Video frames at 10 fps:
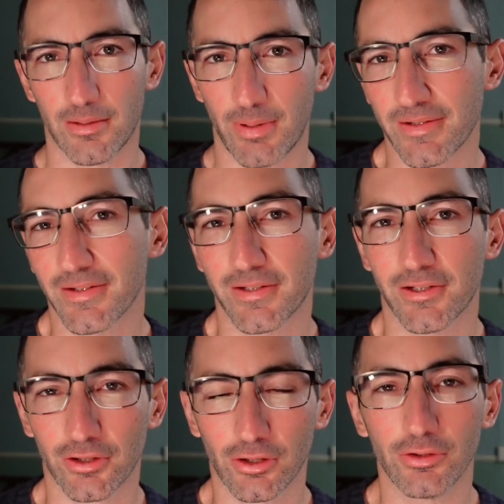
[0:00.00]
It basically
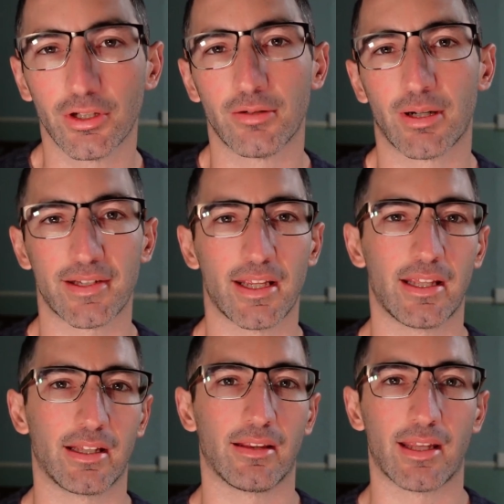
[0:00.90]
concluded by
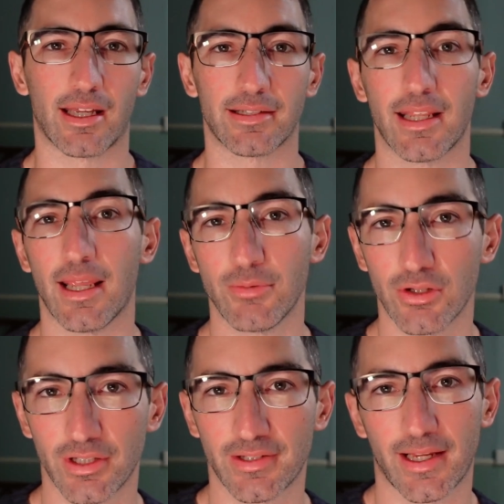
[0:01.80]
saying that M
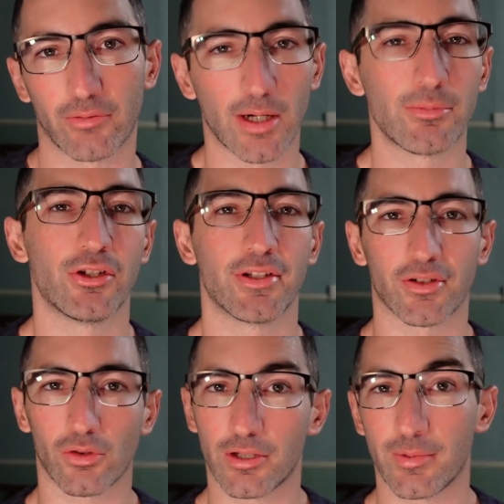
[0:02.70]
units and Rem units
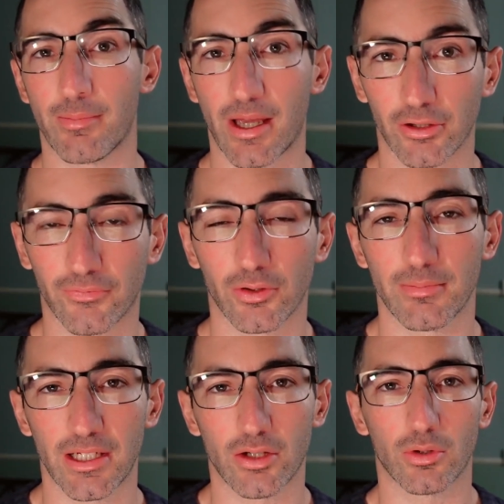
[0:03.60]
are going to be better for
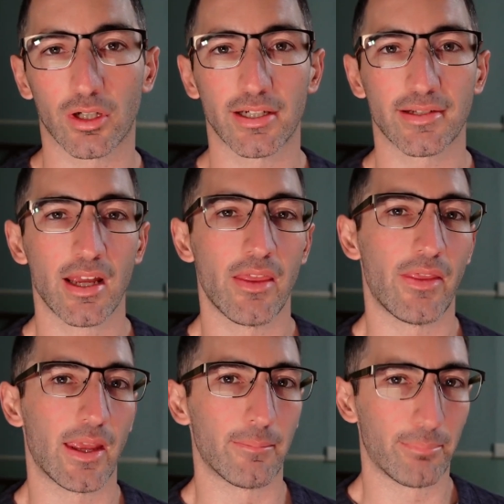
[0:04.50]
media queries
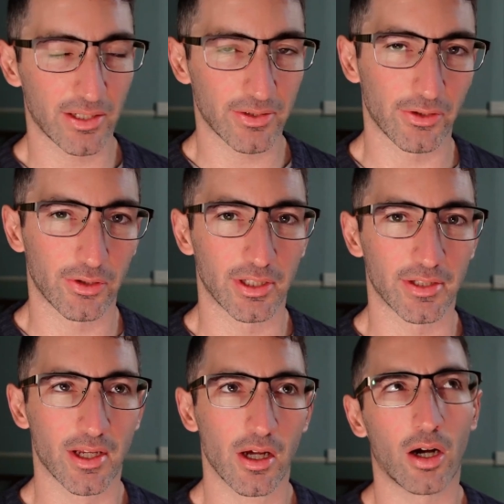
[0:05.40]
than pixel
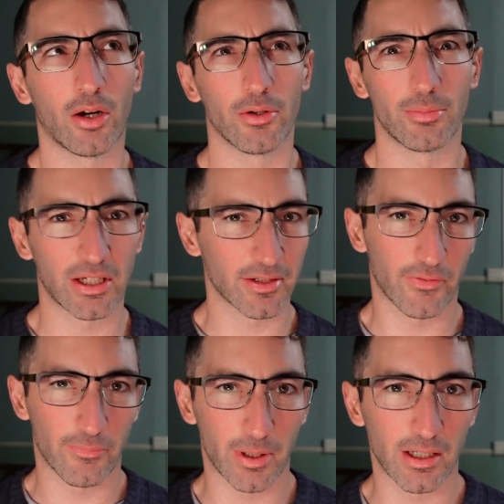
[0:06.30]
units, although because
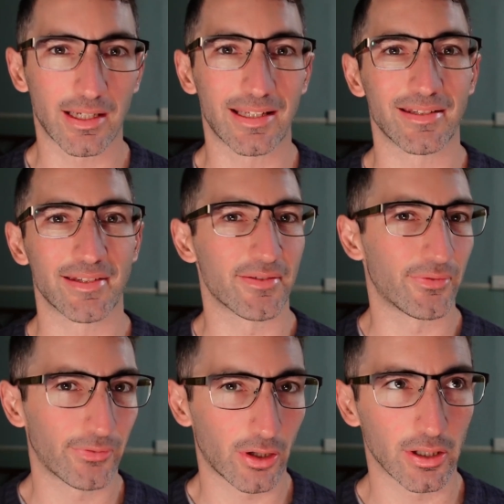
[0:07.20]
of a bug in
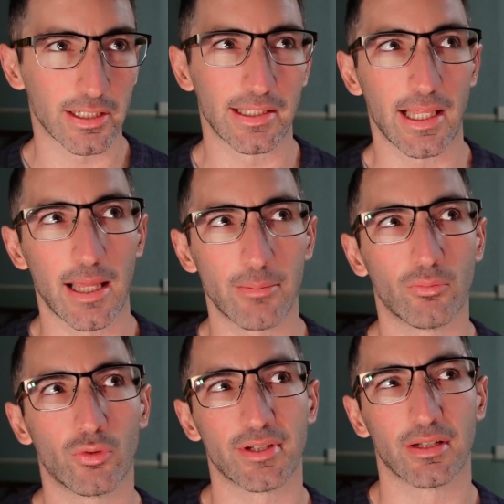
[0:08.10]
Safari,
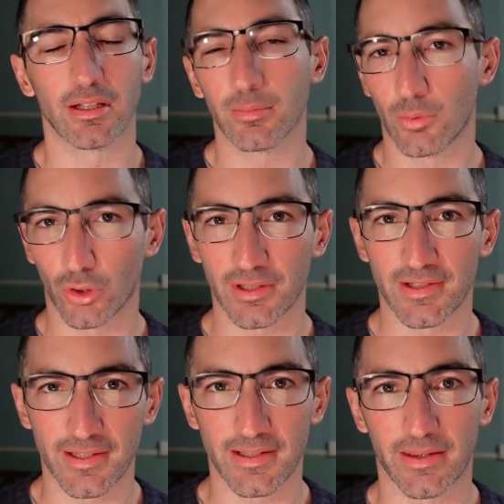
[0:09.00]
M was a little bit more
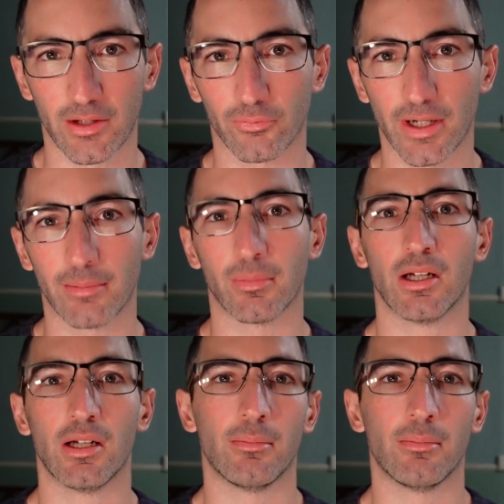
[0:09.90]
consistent than Rem.